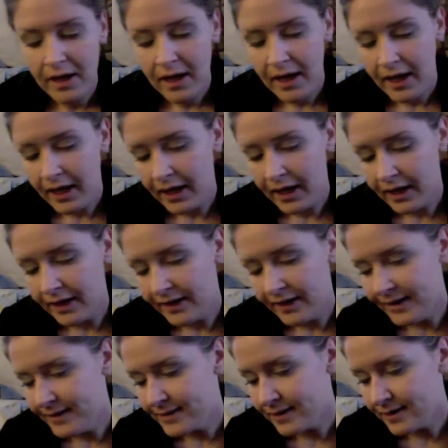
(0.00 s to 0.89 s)
and
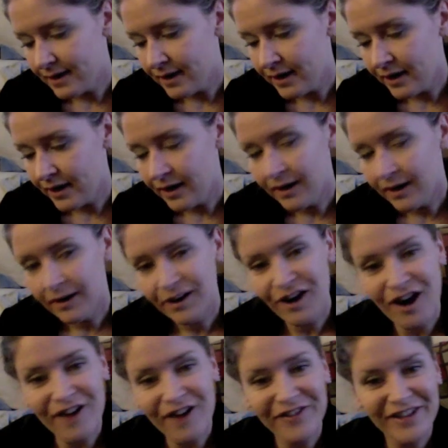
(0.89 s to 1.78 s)
he's got
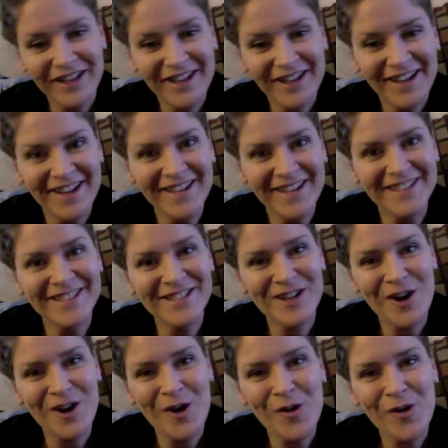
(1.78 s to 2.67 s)
coffee and a
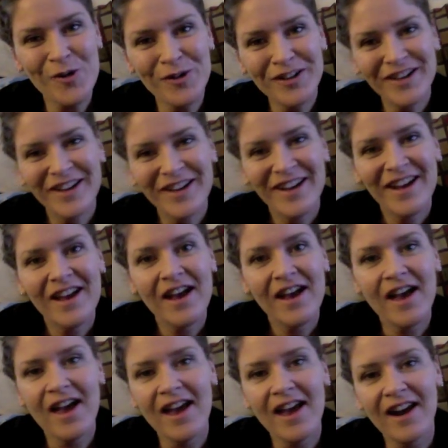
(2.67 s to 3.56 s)
scone
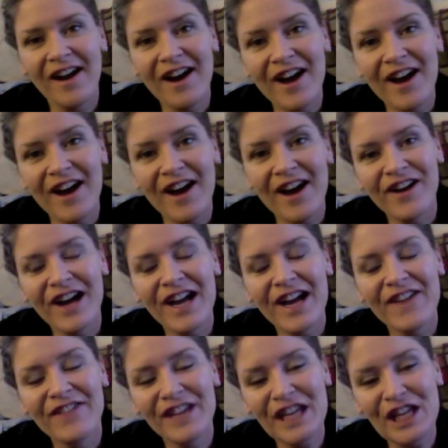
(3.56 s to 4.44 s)
and a high
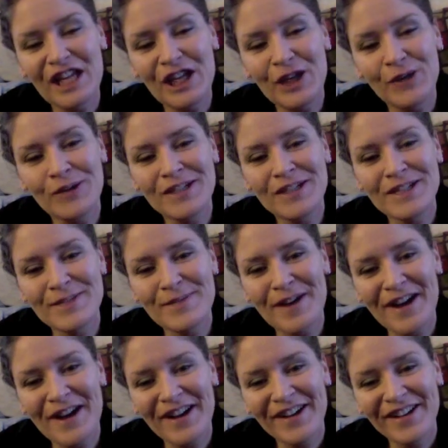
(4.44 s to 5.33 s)
five and a huge
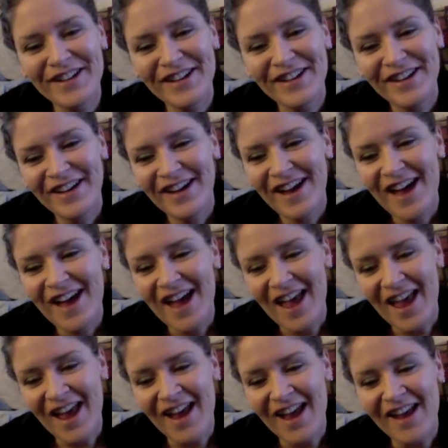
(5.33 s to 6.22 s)
smile,
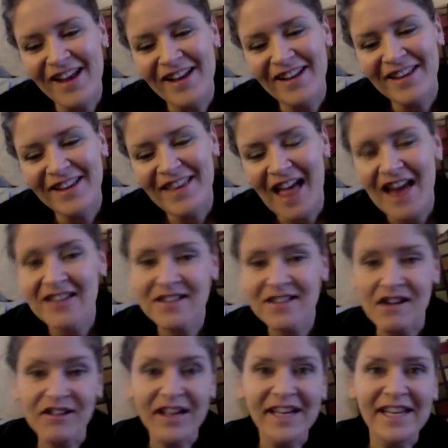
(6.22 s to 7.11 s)
and that is
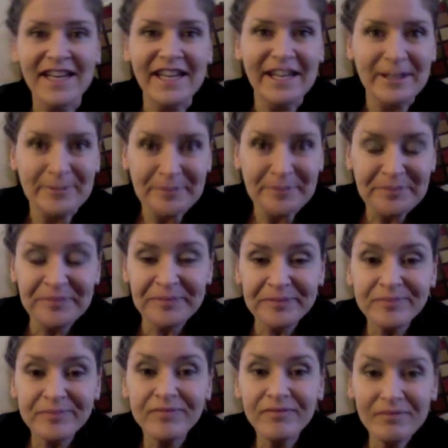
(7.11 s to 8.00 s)
all I need.
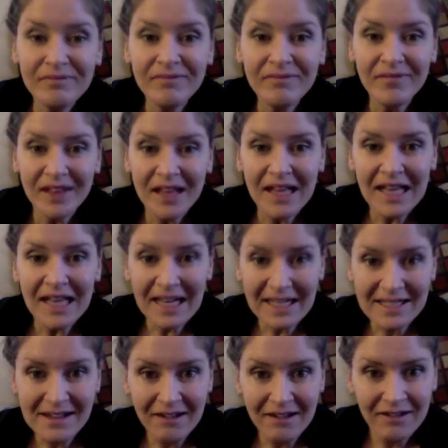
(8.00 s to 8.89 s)
That
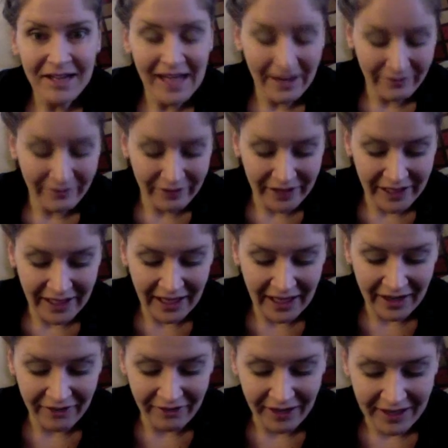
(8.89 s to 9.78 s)
is all I ever need
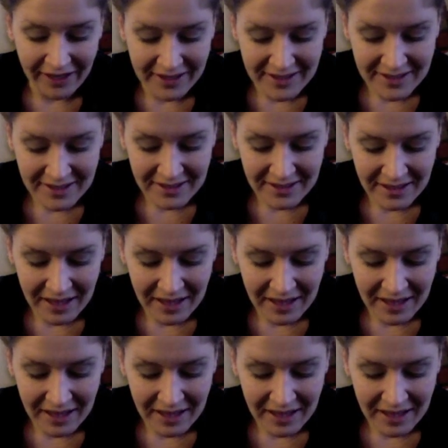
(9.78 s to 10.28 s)
at a race,